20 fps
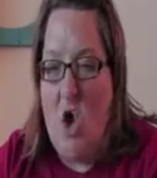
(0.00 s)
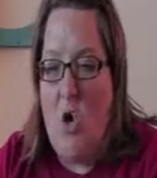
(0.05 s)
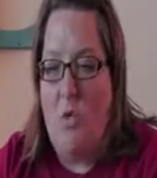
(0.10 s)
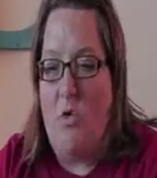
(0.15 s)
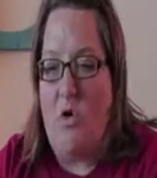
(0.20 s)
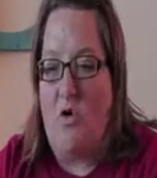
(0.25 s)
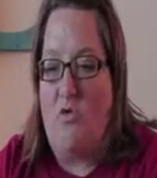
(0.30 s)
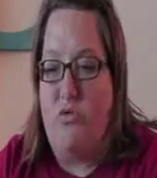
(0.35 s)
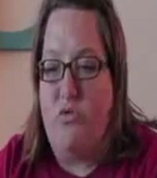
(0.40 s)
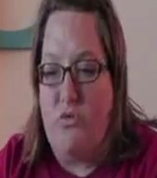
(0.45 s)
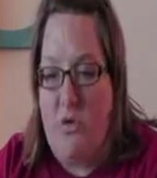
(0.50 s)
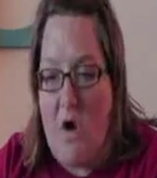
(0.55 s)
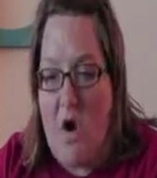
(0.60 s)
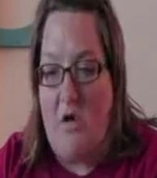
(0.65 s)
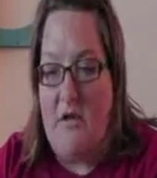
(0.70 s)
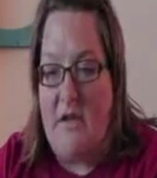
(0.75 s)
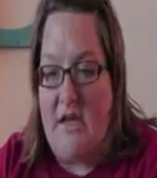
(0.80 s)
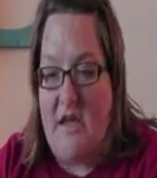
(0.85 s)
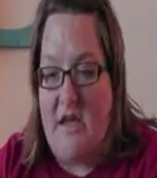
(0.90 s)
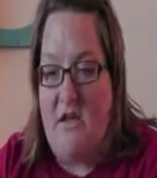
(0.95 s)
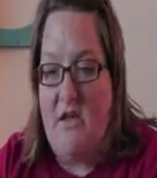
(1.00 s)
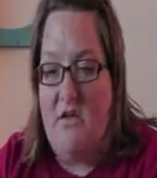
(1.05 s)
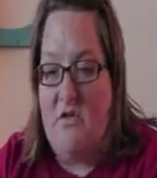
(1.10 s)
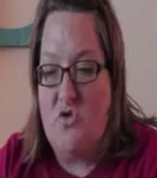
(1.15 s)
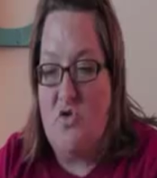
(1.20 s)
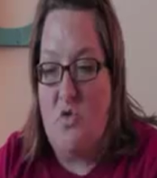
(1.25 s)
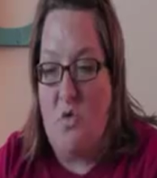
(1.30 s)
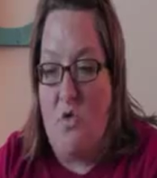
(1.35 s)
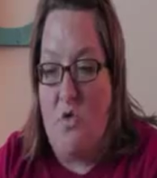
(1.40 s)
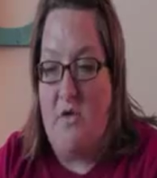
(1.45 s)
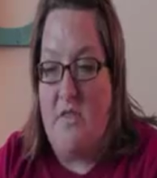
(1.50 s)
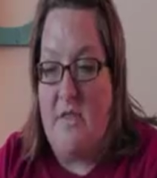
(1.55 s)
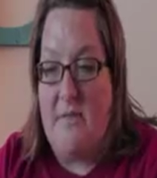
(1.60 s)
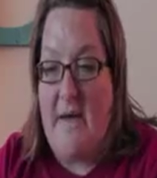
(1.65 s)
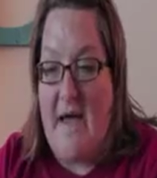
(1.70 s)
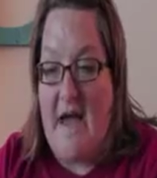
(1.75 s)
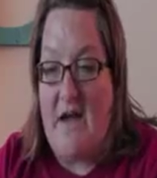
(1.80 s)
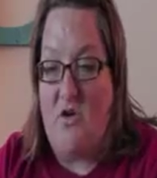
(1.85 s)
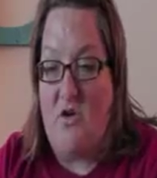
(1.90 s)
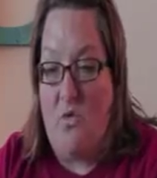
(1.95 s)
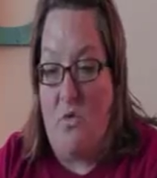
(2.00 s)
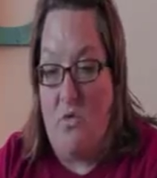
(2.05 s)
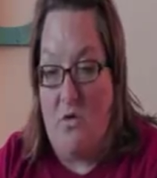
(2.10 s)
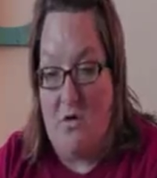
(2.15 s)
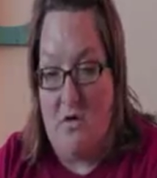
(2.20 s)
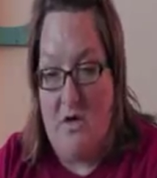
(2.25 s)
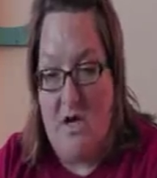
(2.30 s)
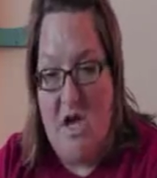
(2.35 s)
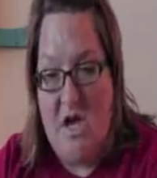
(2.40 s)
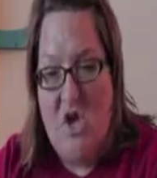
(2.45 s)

were crawling toward the back door.